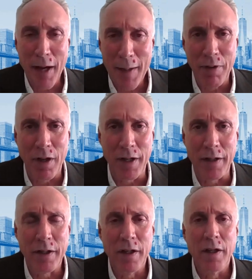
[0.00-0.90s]

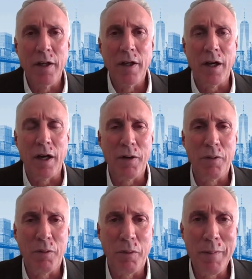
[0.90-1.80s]
pipeline,
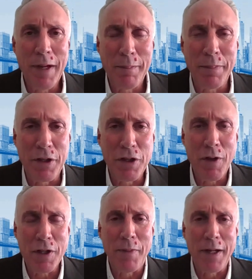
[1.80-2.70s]
the U.S.